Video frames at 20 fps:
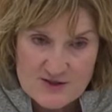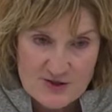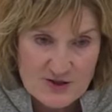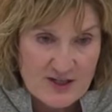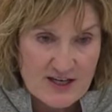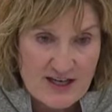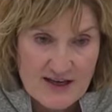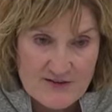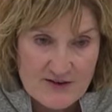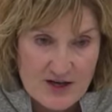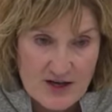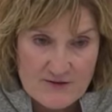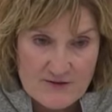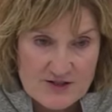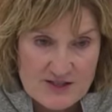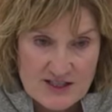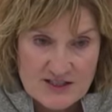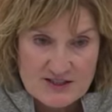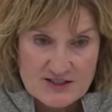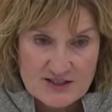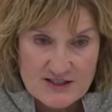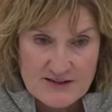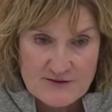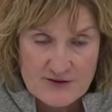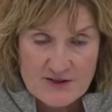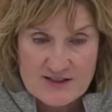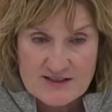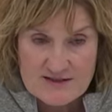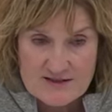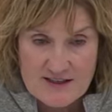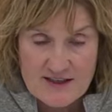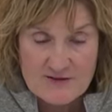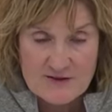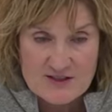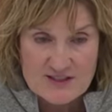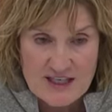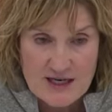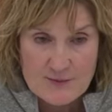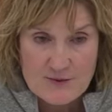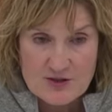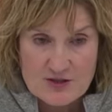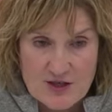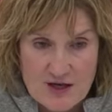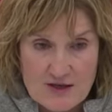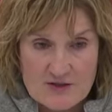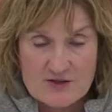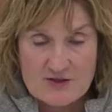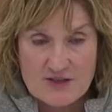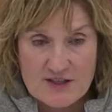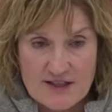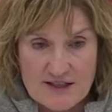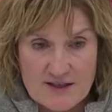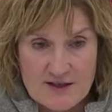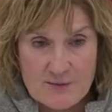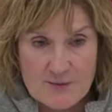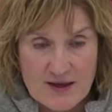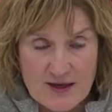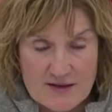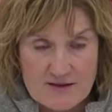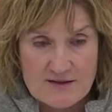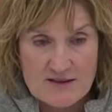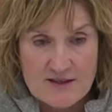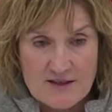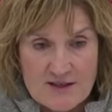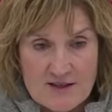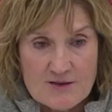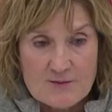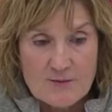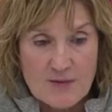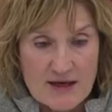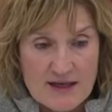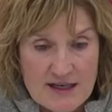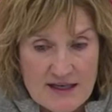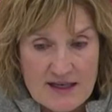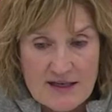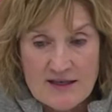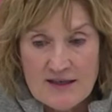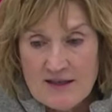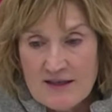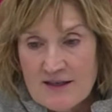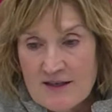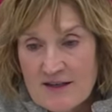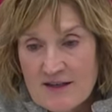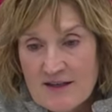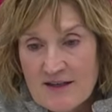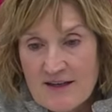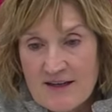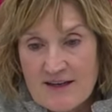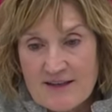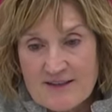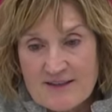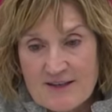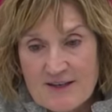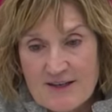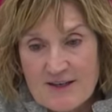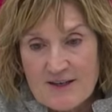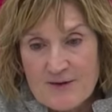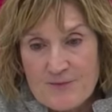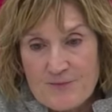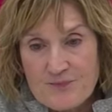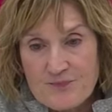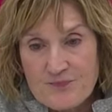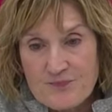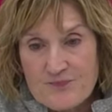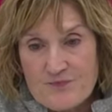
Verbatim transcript: You're going to have a conversation every every time you talk to a kid about money, and um,